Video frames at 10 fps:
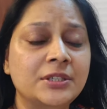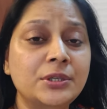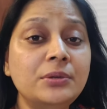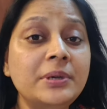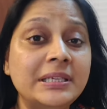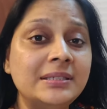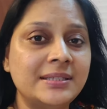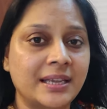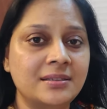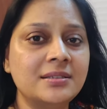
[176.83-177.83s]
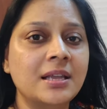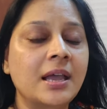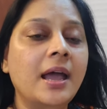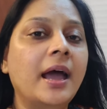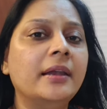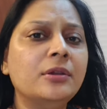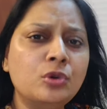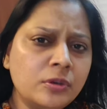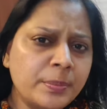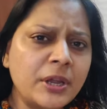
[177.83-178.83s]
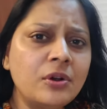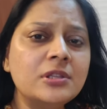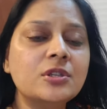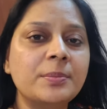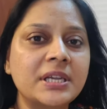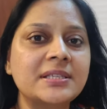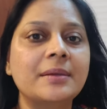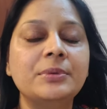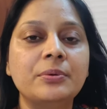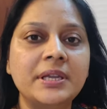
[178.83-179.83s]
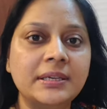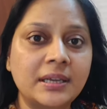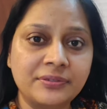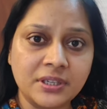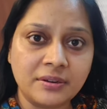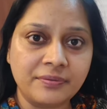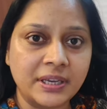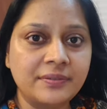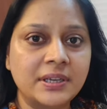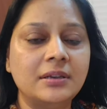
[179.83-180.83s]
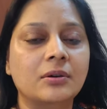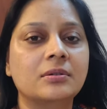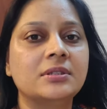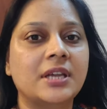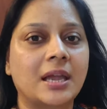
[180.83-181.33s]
intense, and could be also because I'm doing it after a very, very long